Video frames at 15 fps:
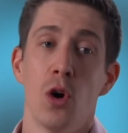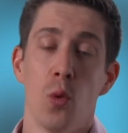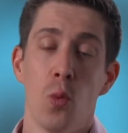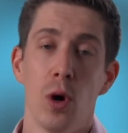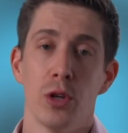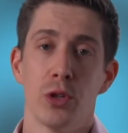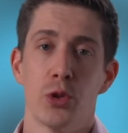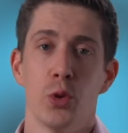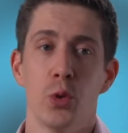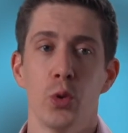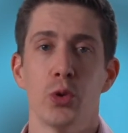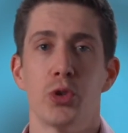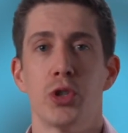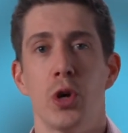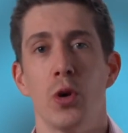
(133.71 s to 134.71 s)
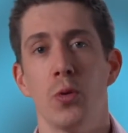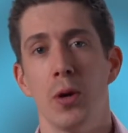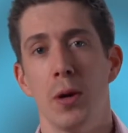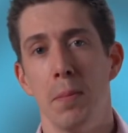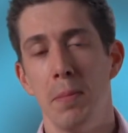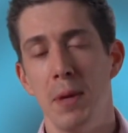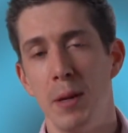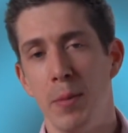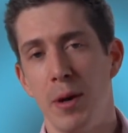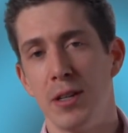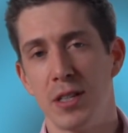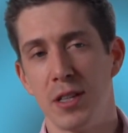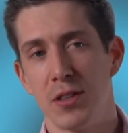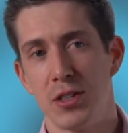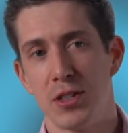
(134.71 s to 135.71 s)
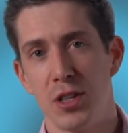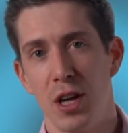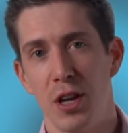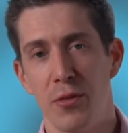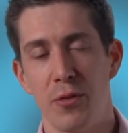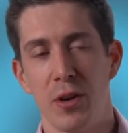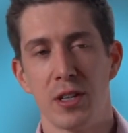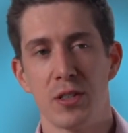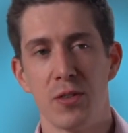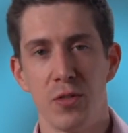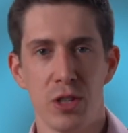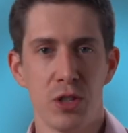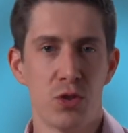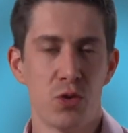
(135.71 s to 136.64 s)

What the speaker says: whilst also minimizing the side effects of these